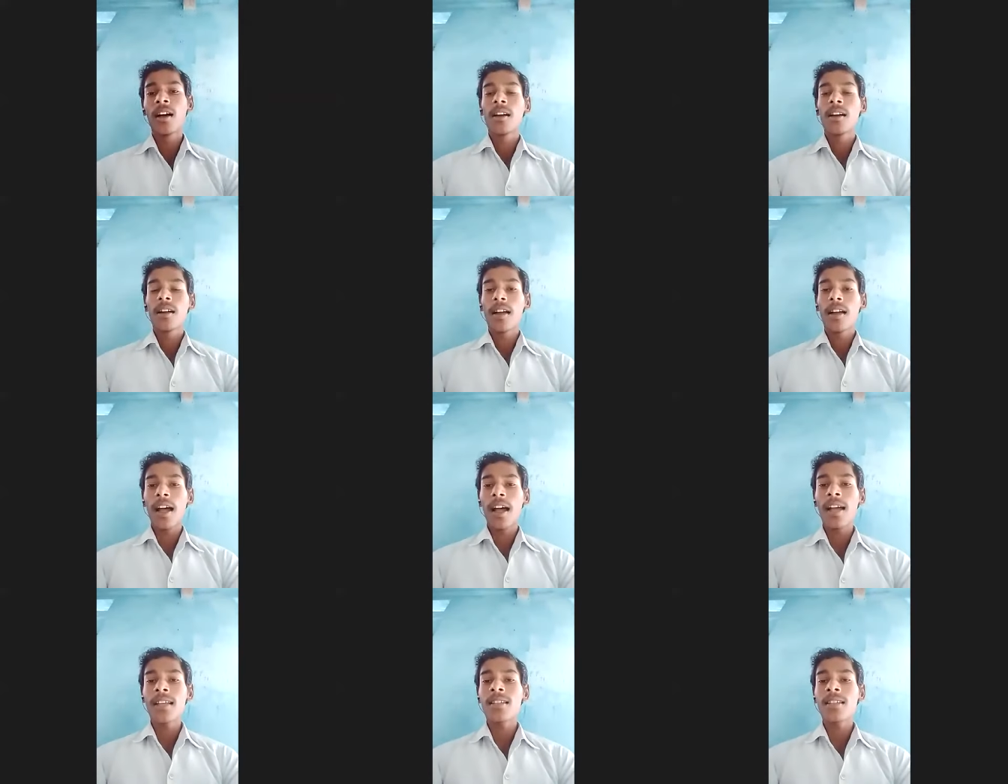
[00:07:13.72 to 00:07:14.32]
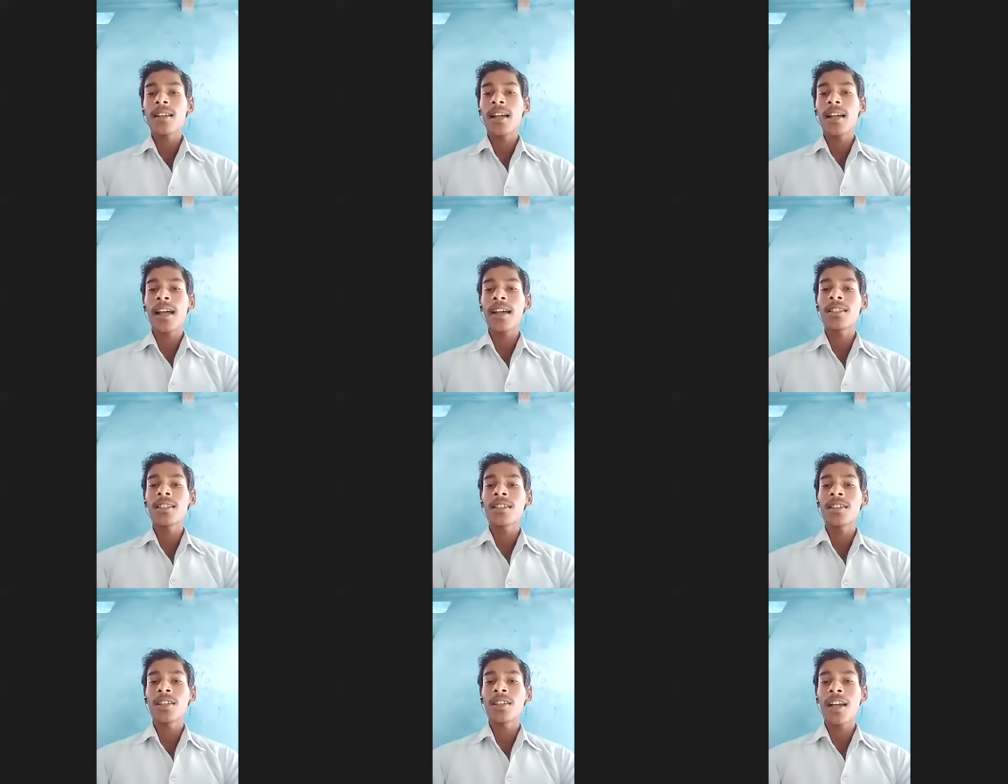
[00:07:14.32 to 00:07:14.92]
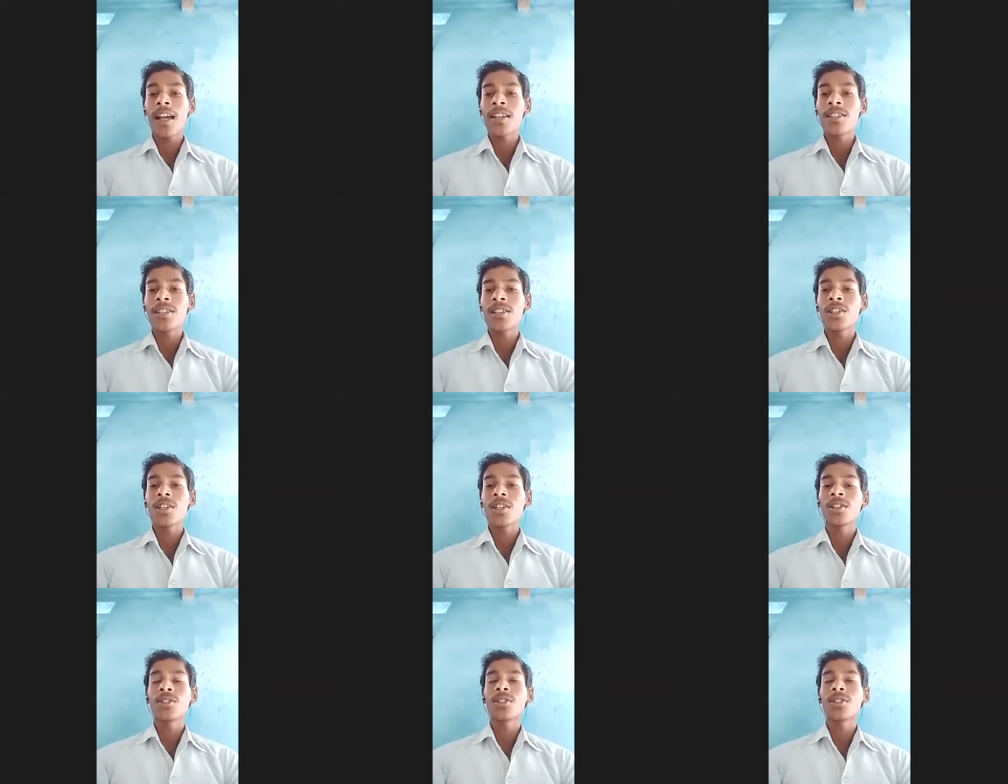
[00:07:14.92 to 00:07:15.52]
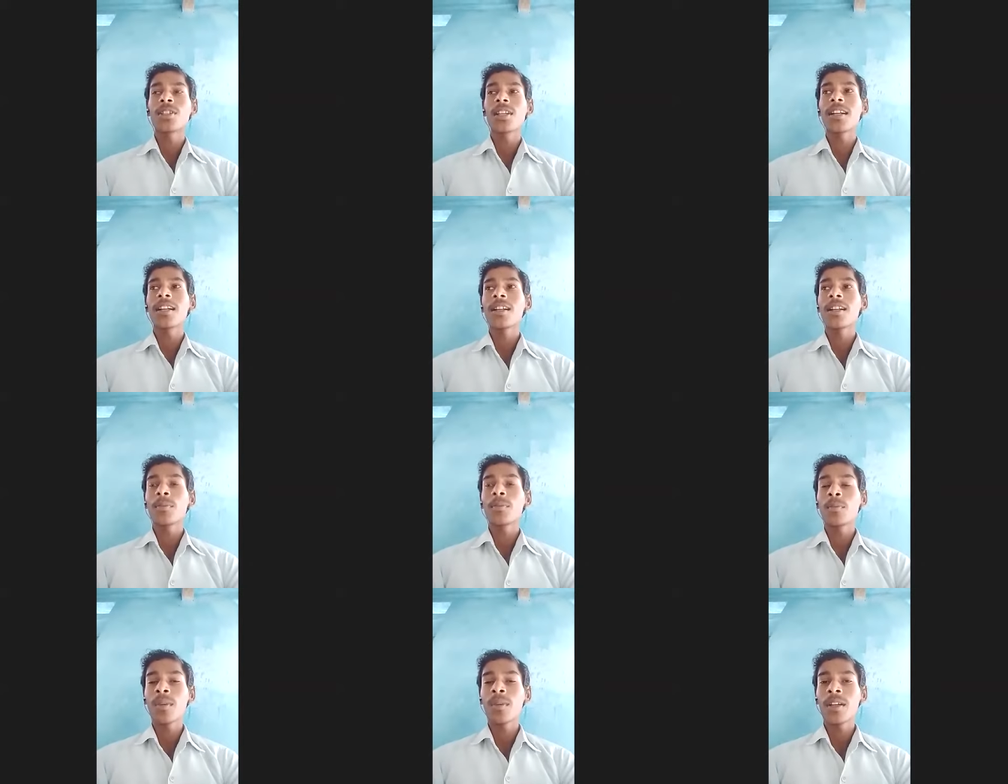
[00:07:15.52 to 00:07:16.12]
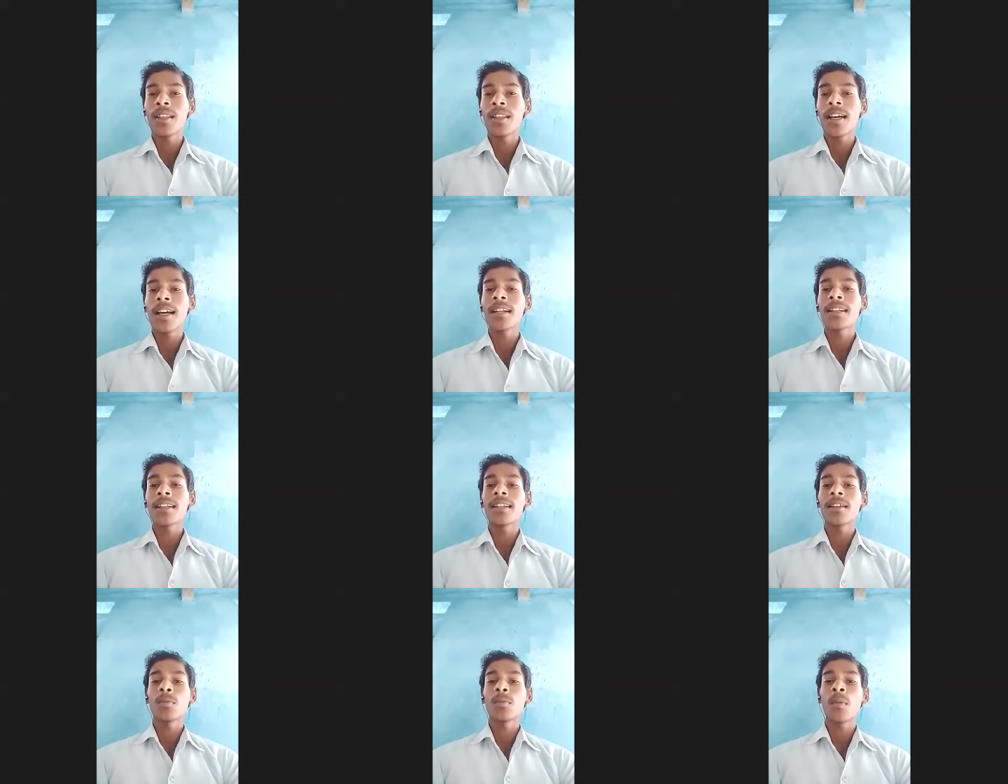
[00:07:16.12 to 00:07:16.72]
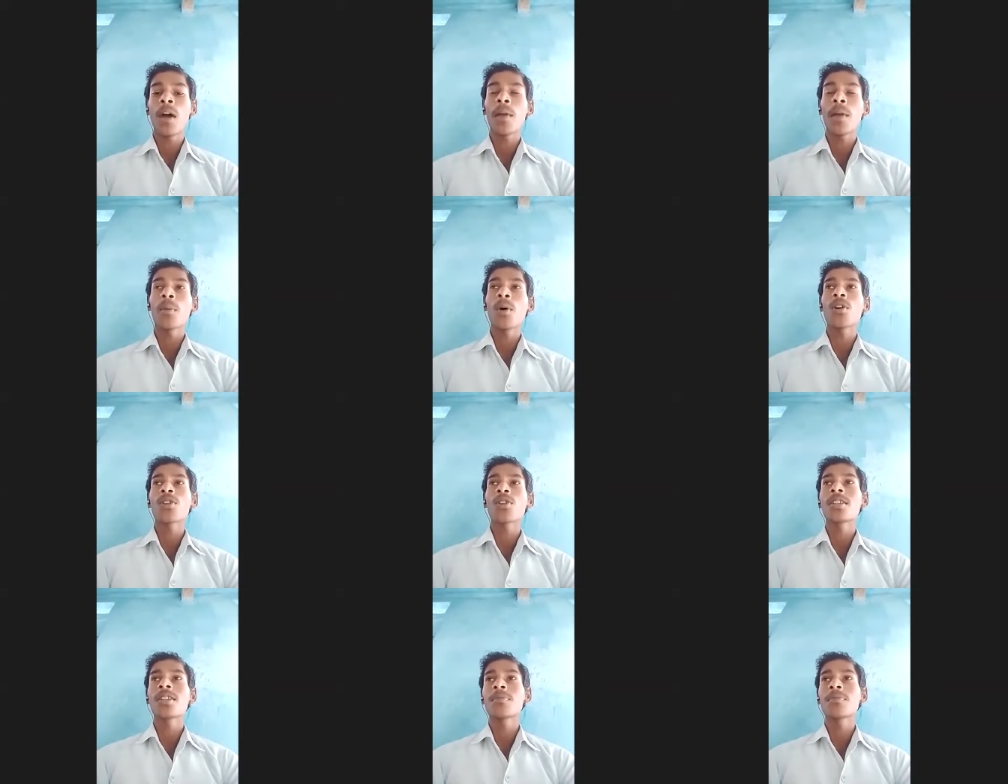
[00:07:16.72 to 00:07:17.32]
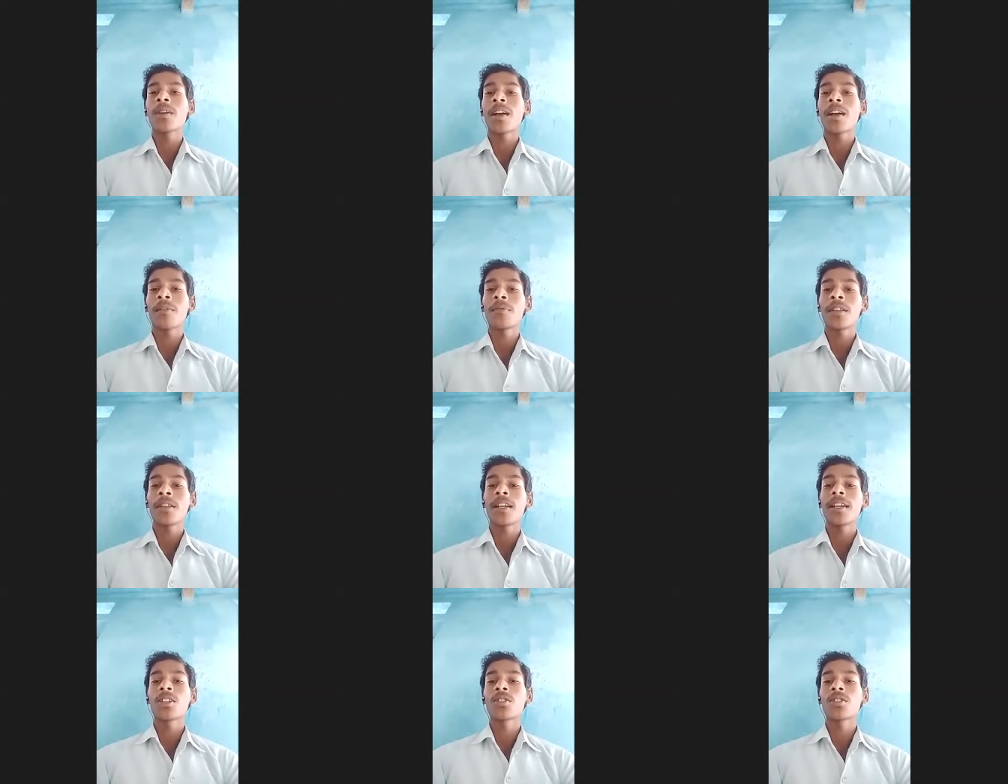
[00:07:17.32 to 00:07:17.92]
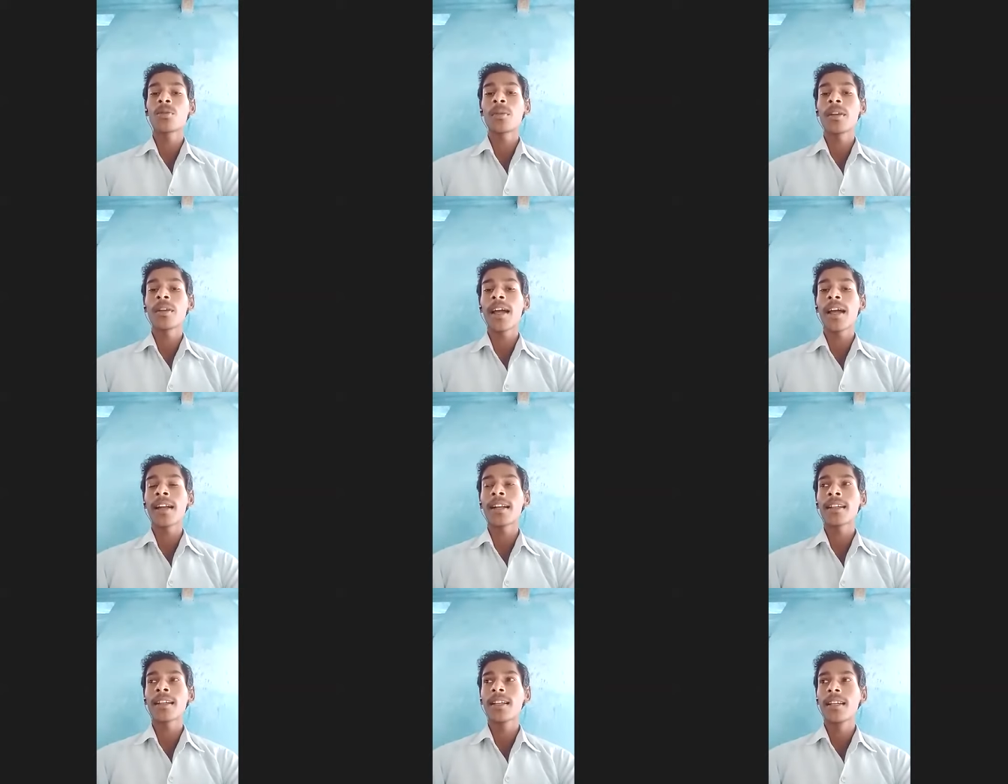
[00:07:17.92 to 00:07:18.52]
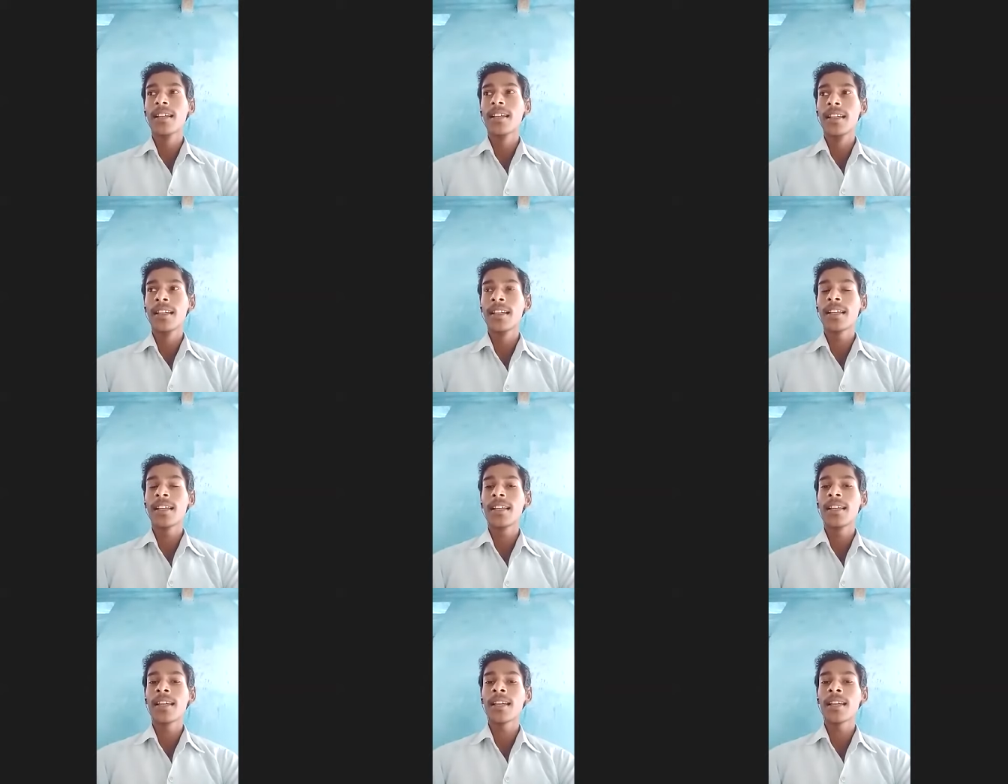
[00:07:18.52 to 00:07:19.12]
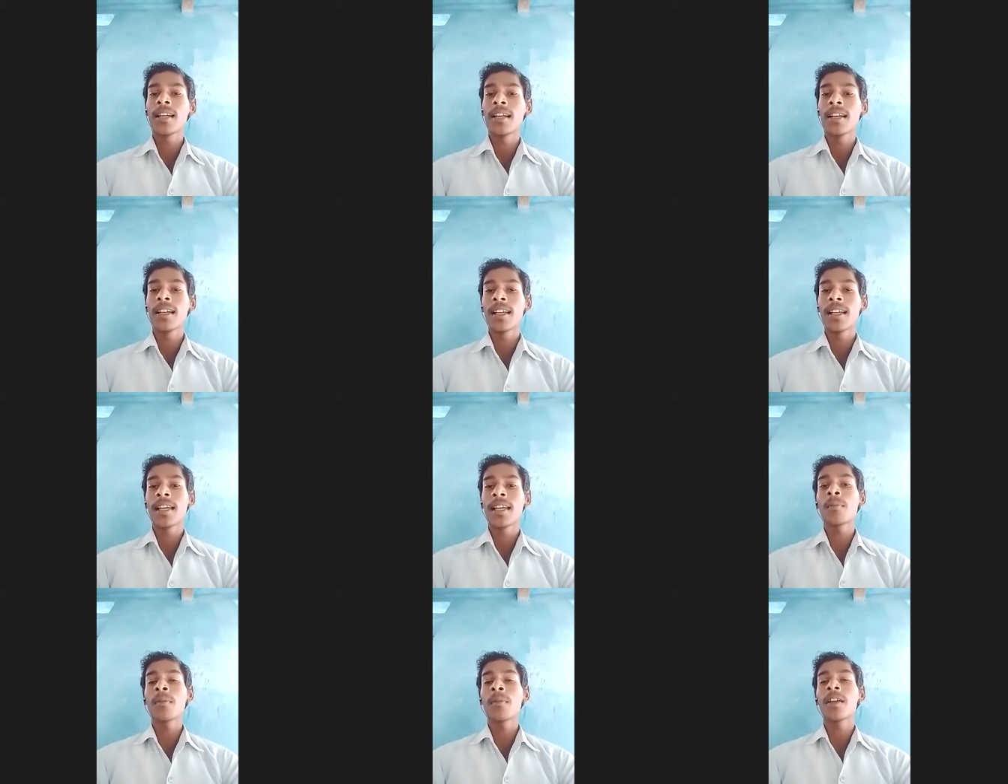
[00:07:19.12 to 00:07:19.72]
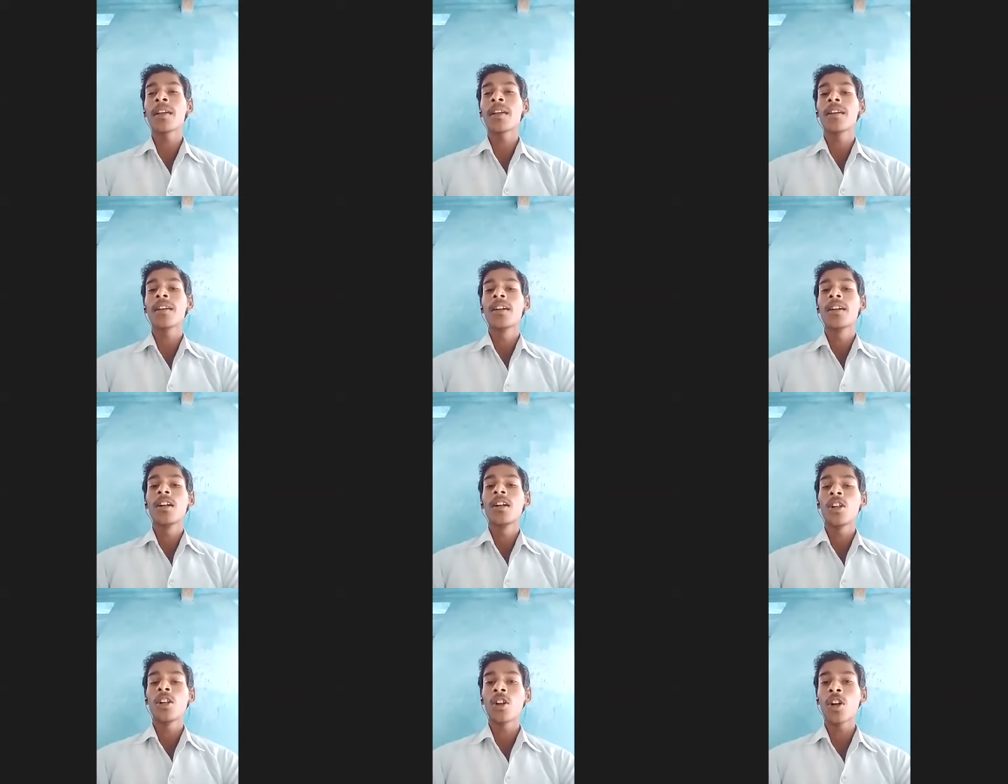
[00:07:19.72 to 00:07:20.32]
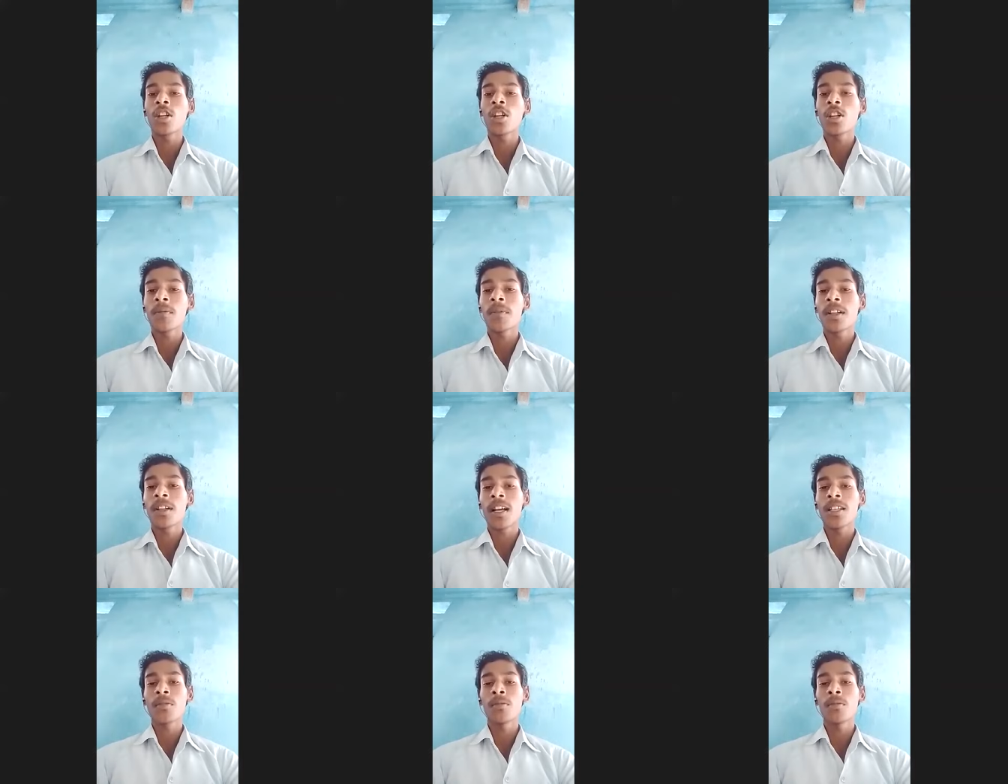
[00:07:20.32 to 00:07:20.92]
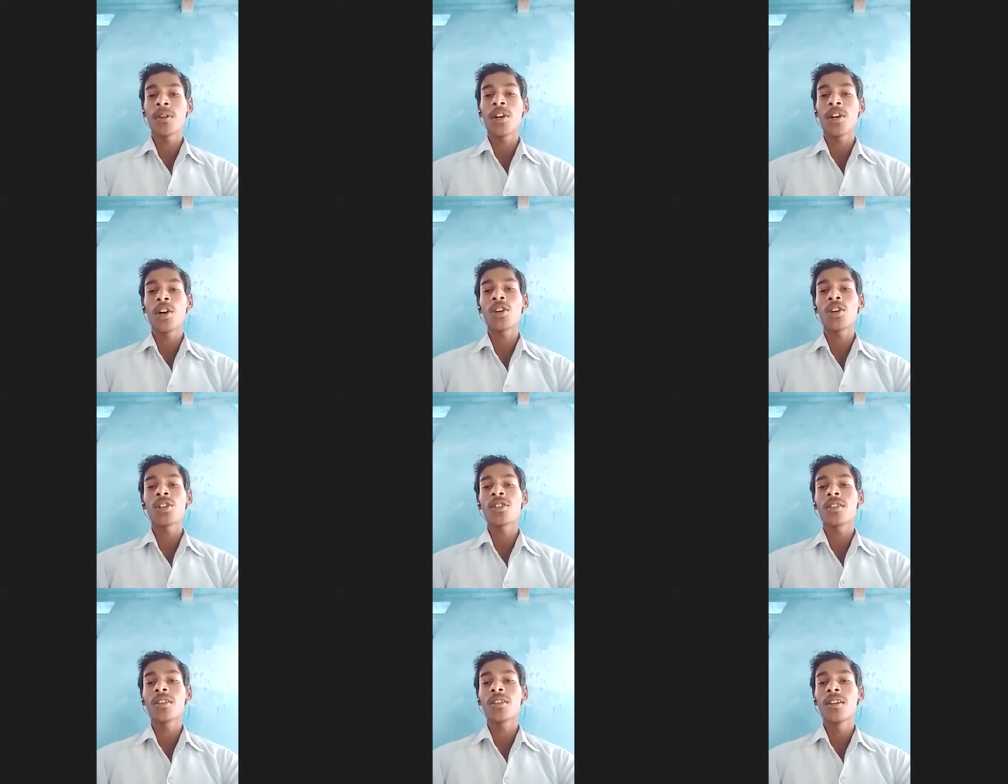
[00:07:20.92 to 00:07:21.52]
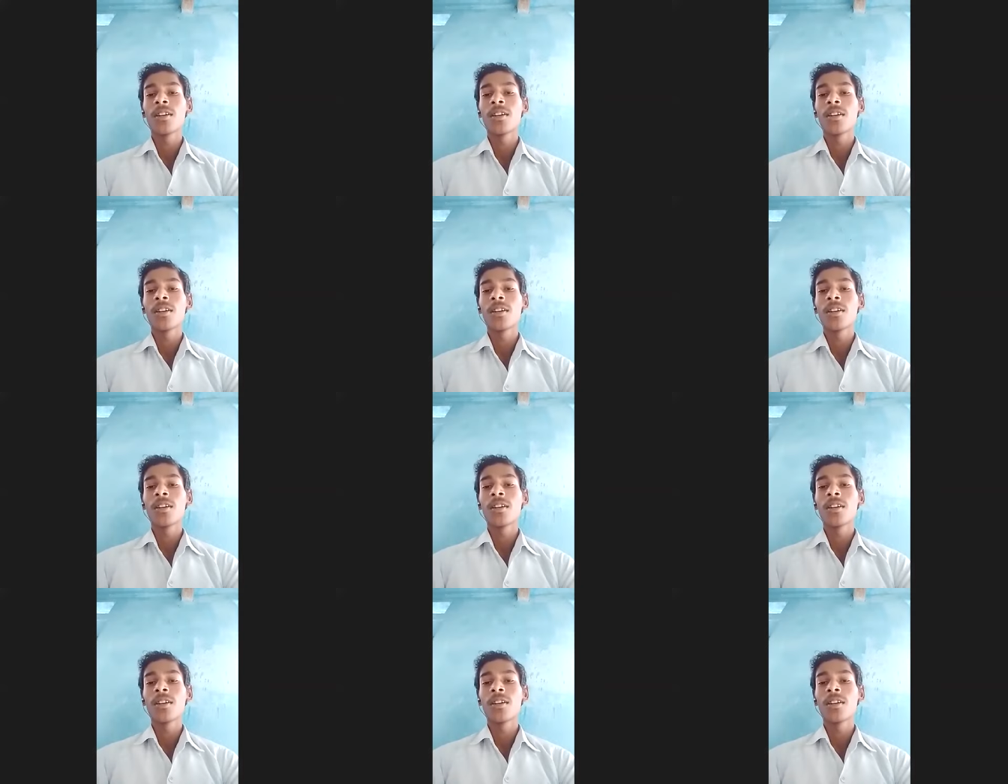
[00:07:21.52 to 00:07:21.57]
As you tell me that my boss is familiar to me, and he give me lot of tasks, because